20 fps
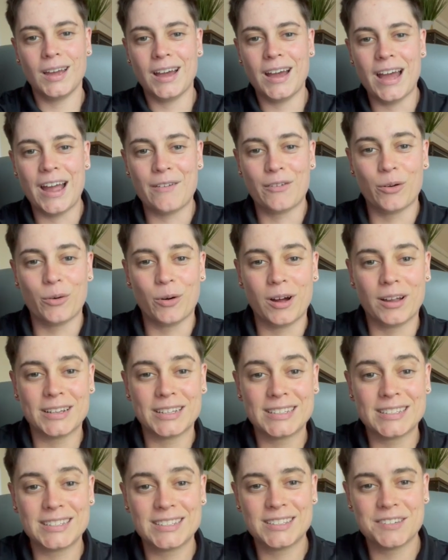Hey everyone,
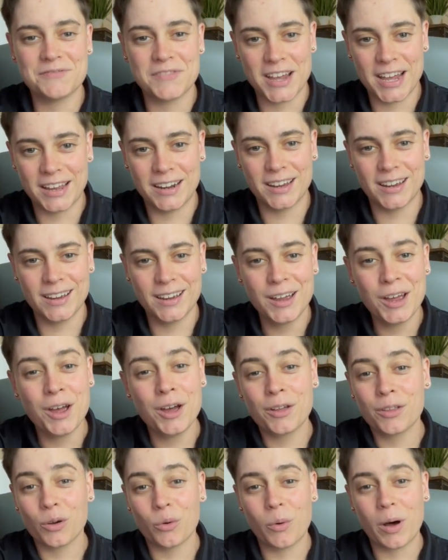this is Savanna,
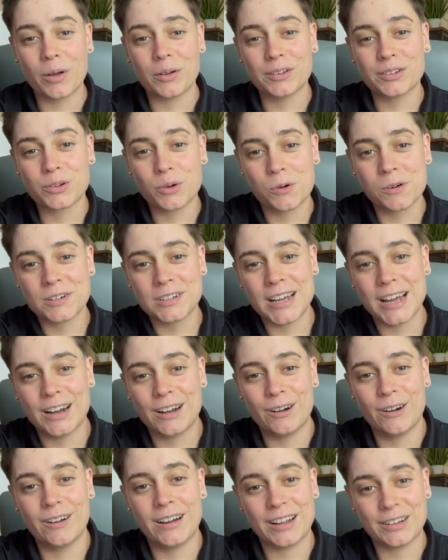the Wellness
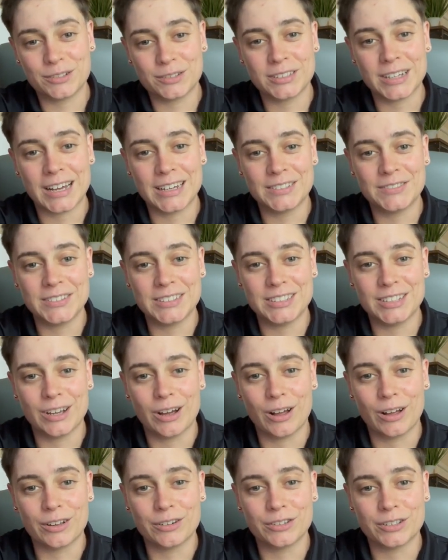Coordinator and Exercise
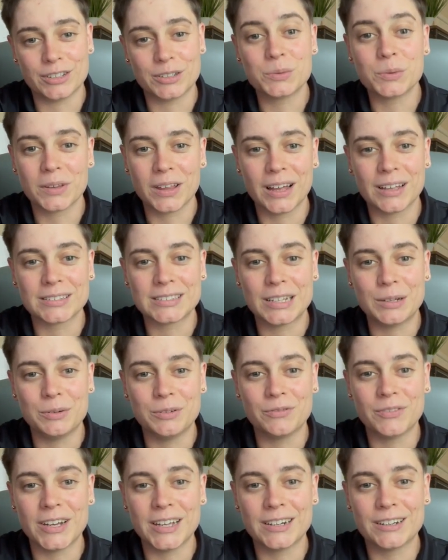Physiologist with HealthTeam
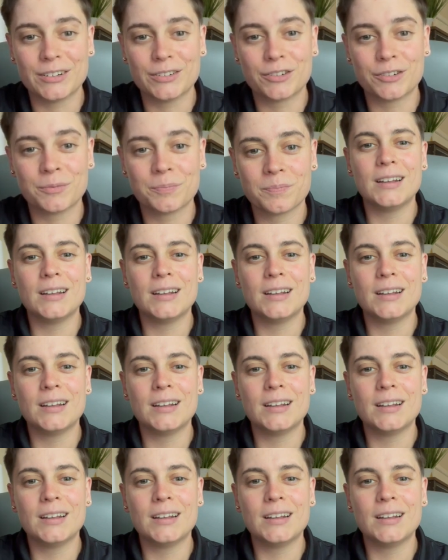Advantage.